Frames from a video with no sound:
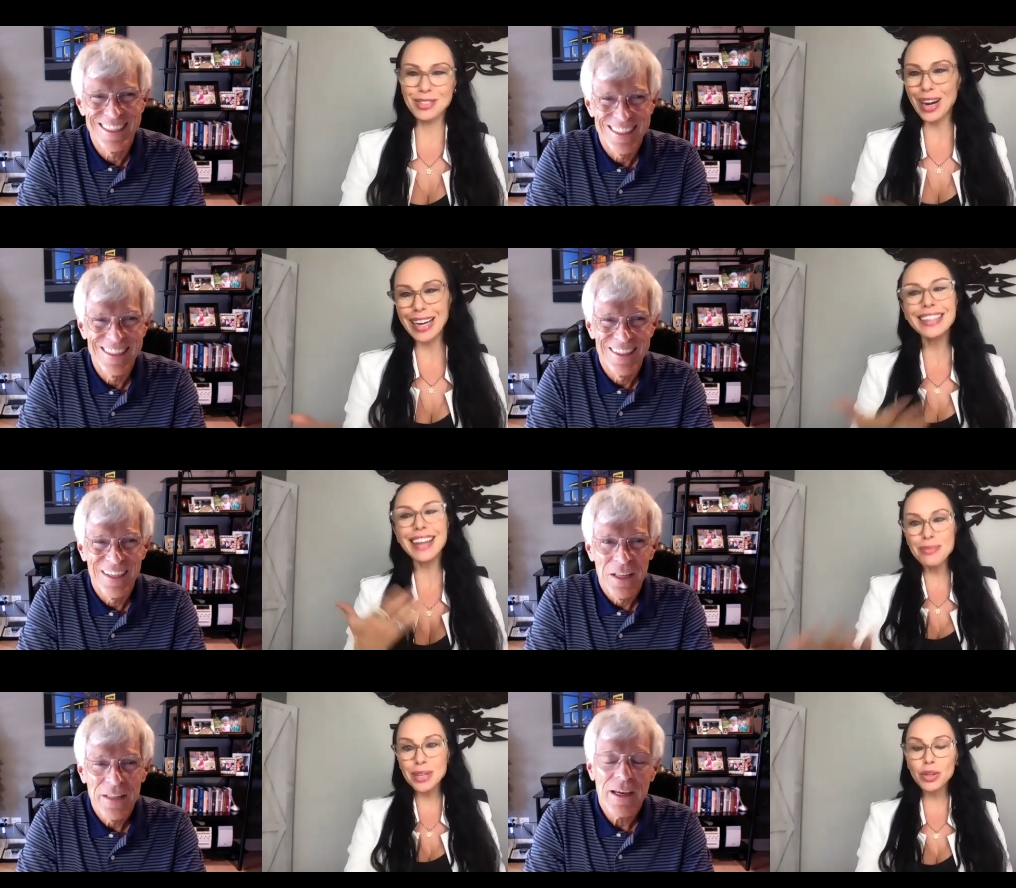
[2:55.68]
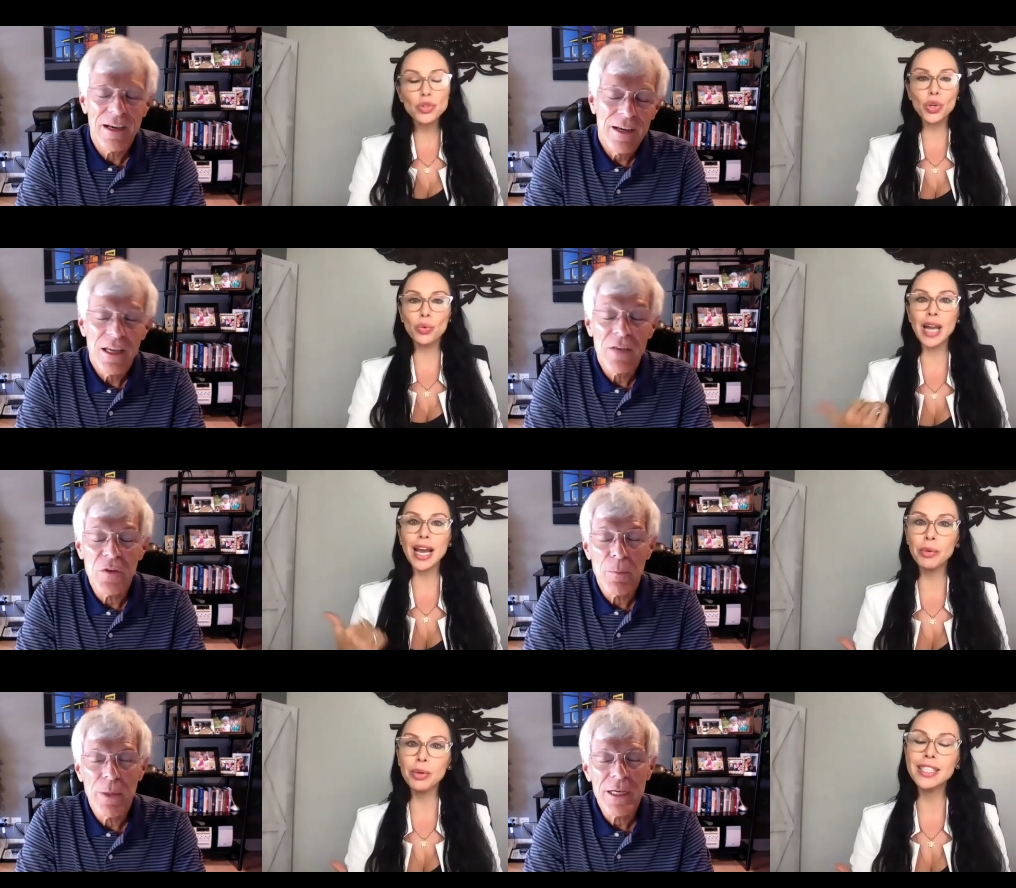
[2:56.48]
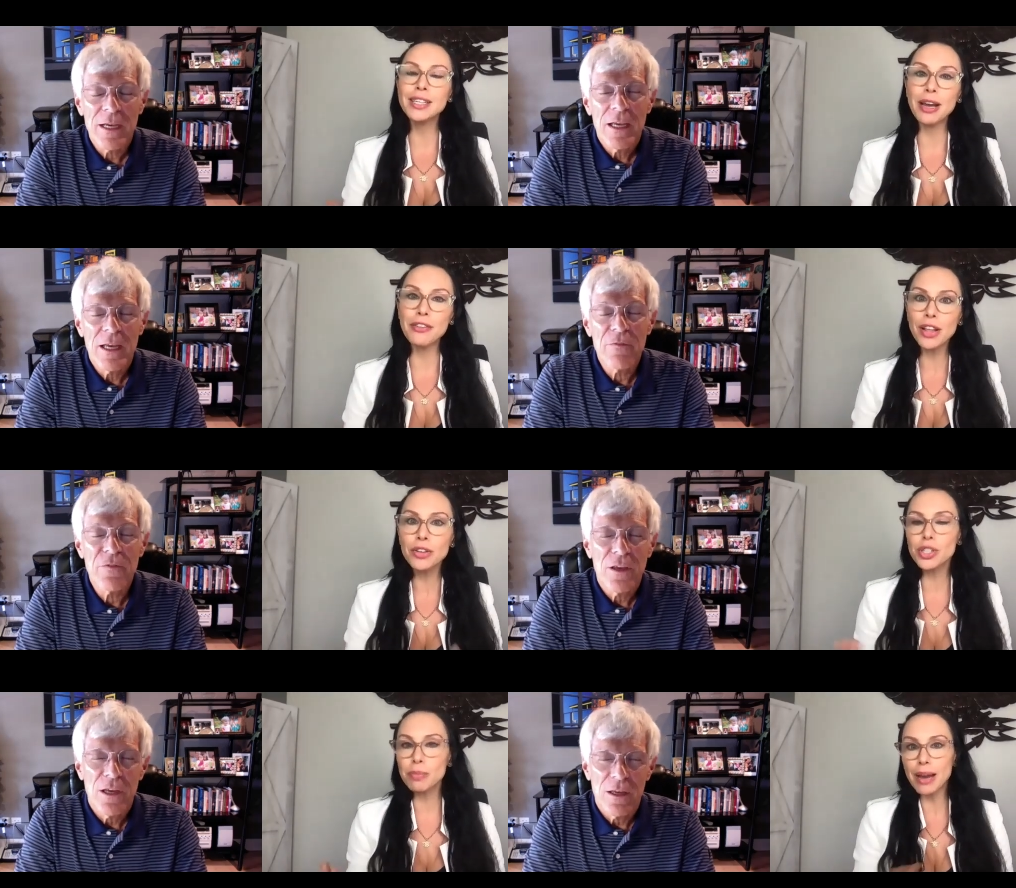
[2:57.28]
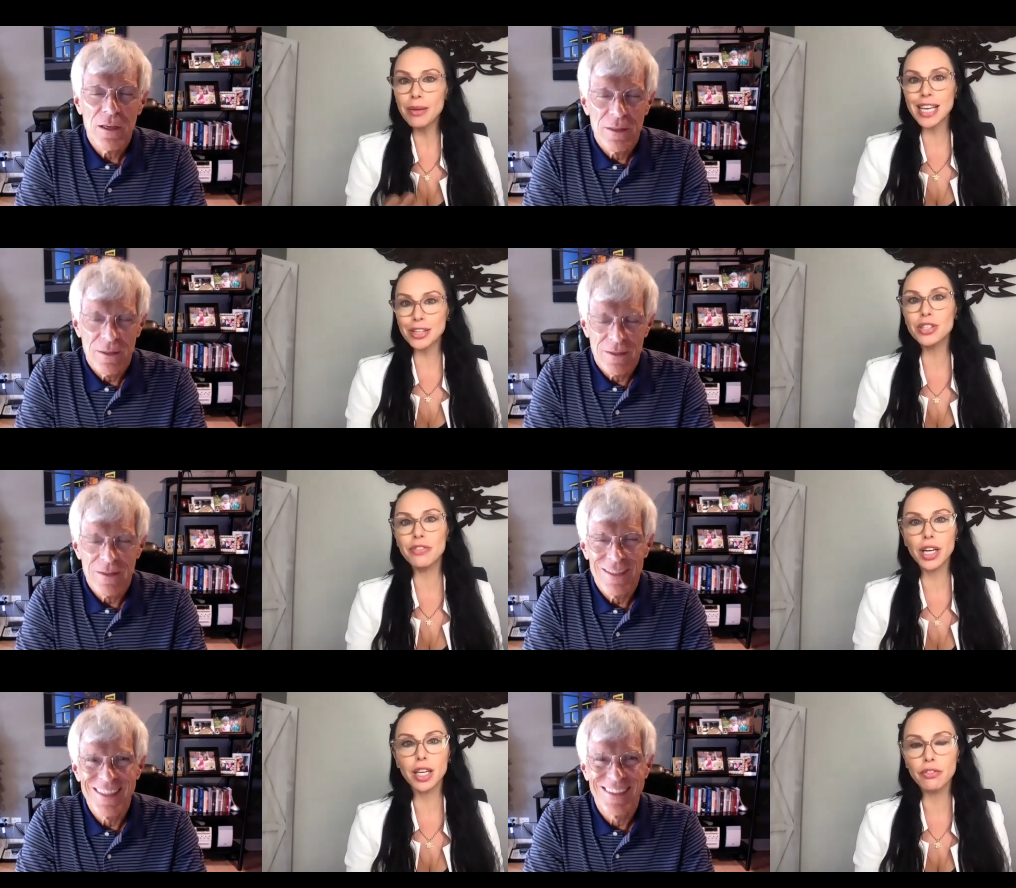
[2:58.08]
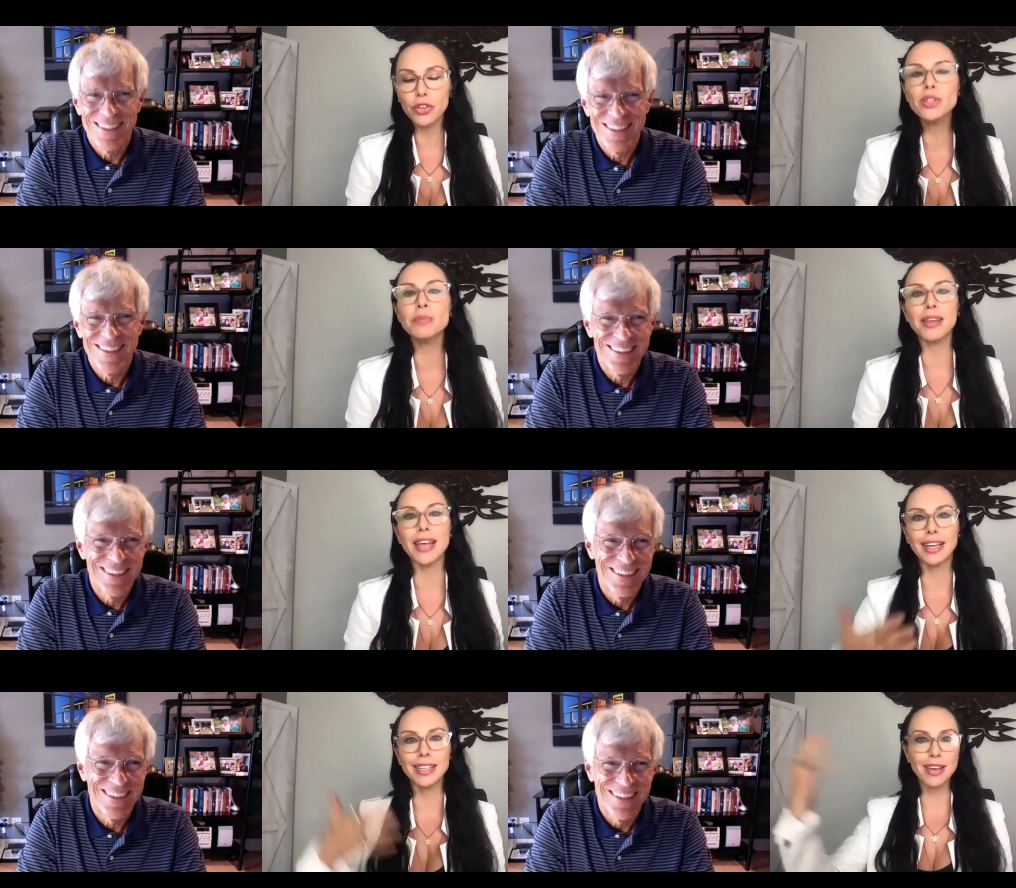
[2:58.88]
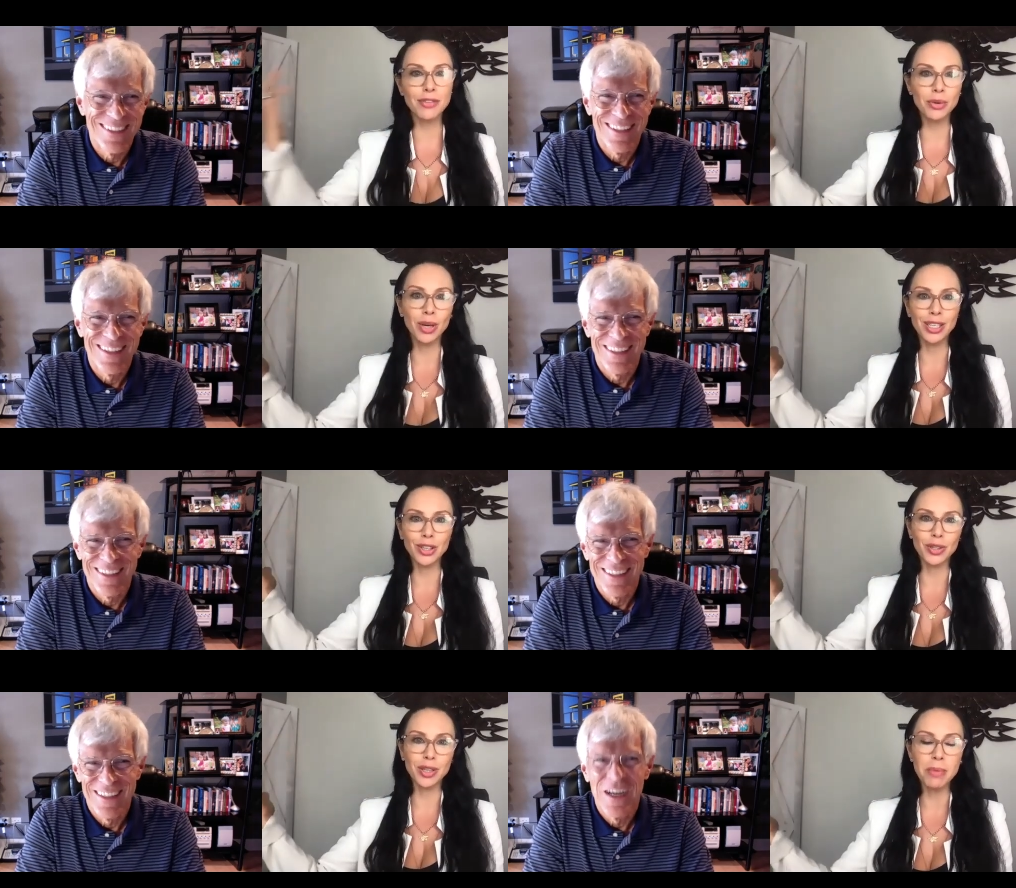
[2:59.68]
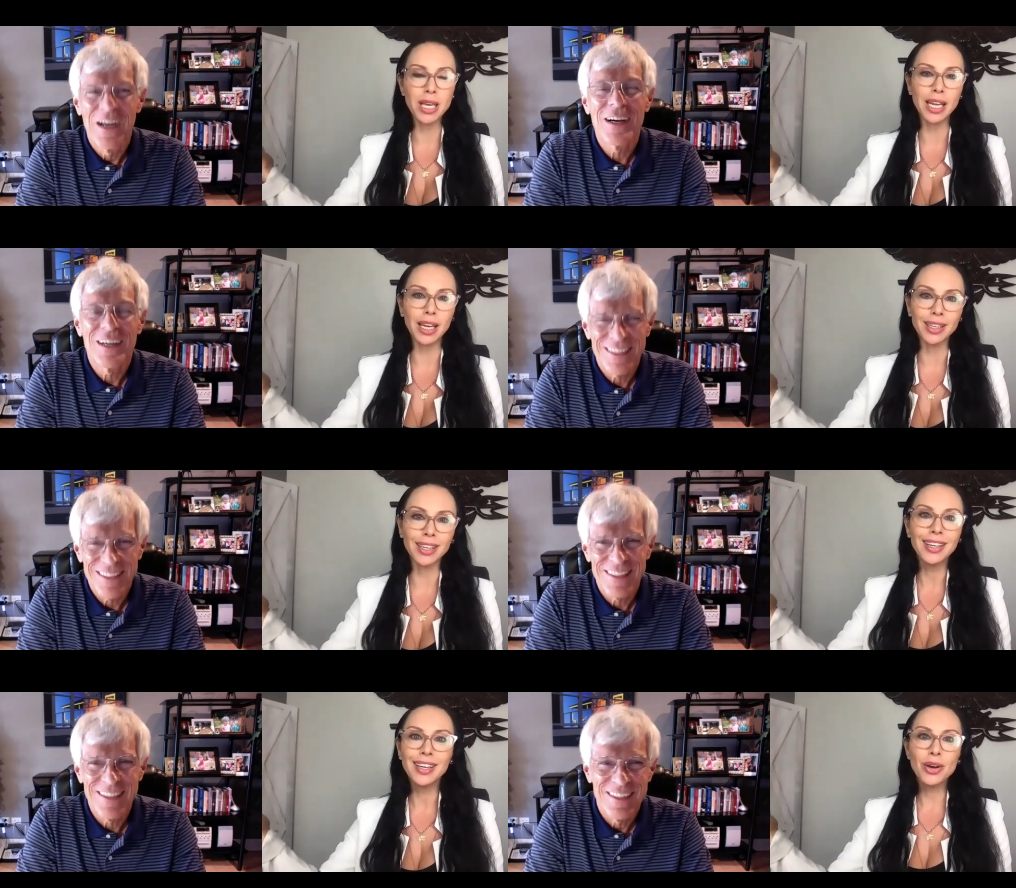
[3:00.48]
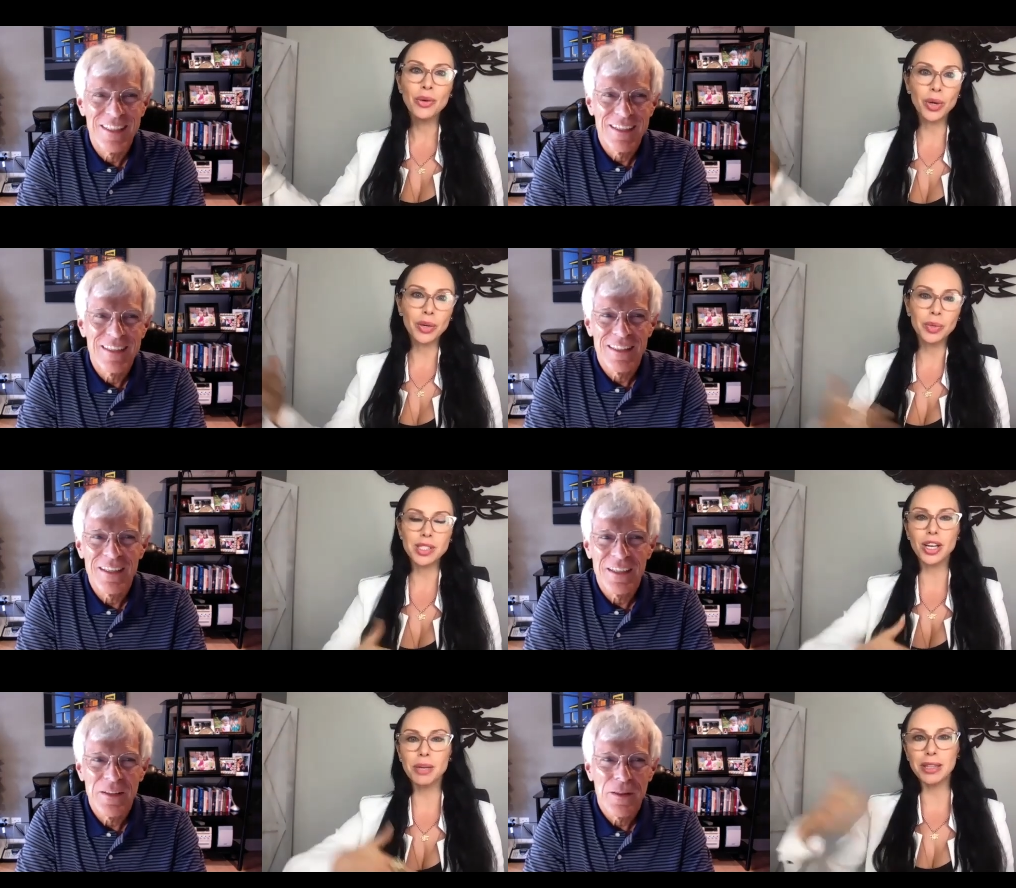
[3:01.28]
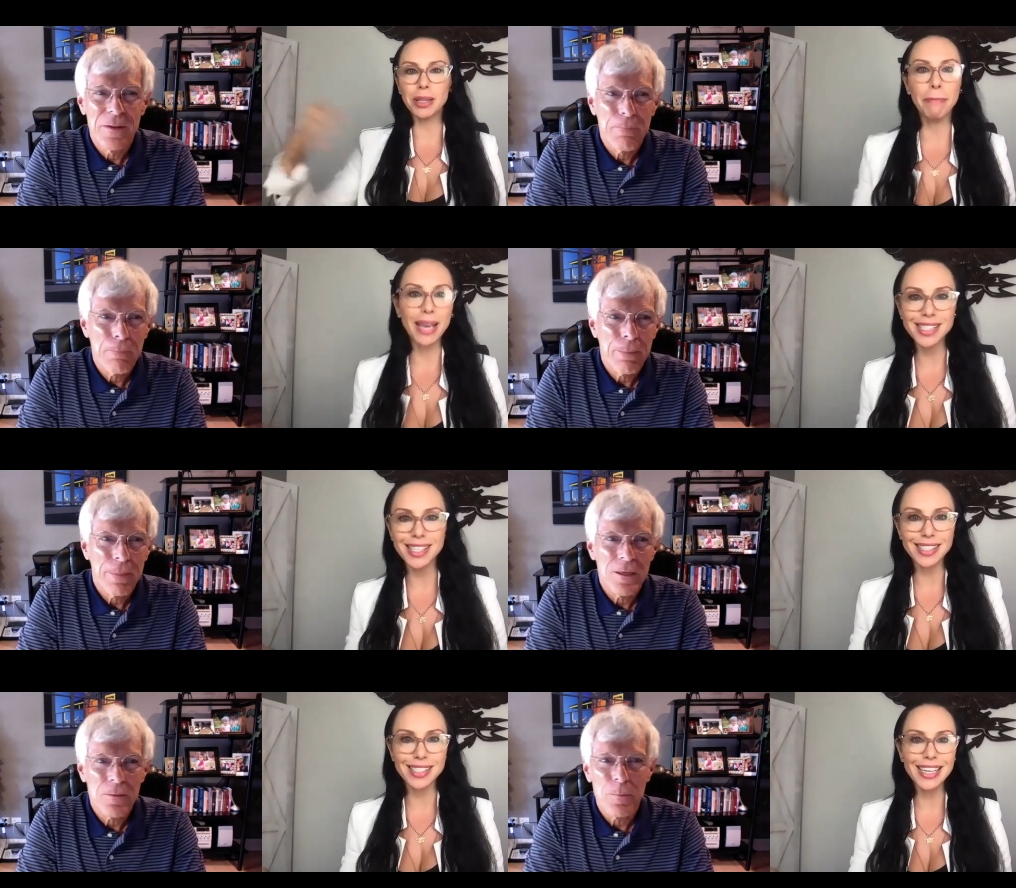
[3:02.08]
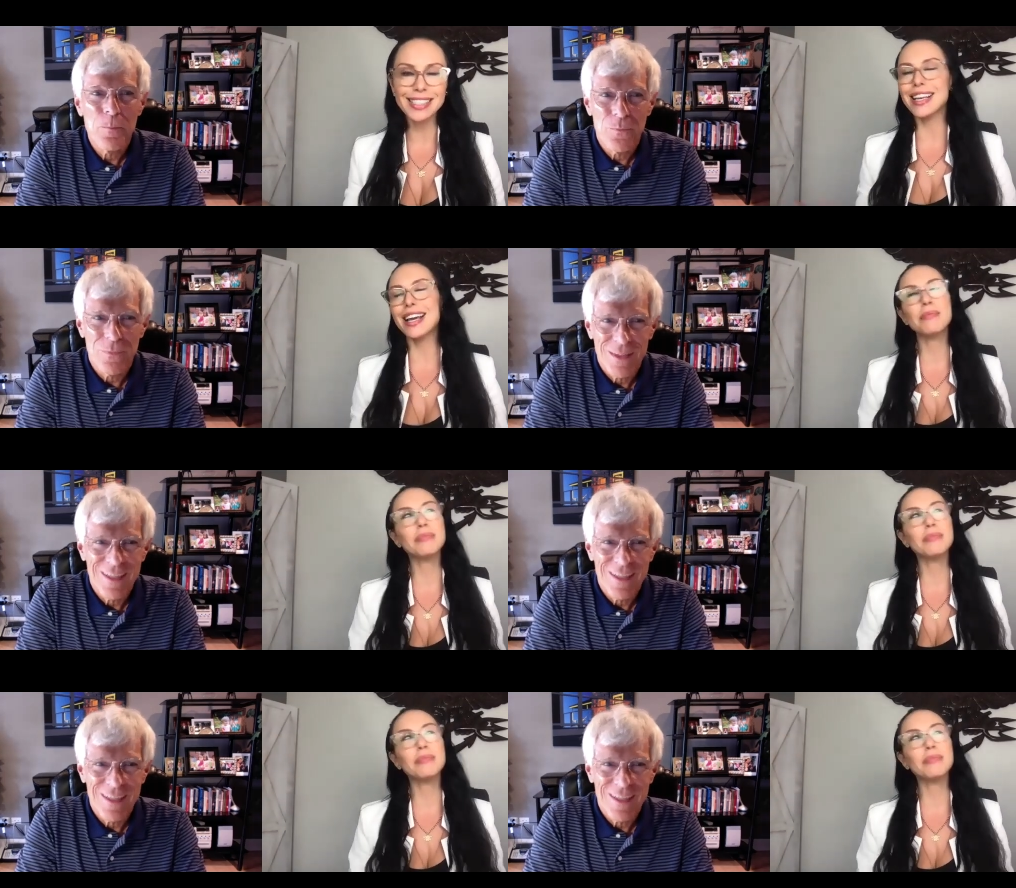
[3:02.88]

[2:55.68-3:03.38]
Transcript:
Speaker 1: right, I mean, yeah. so when I when I did my fellowship, I was actually very confused by that because everyone, you know, in the meeting, where it was talking about the basic science. And I'm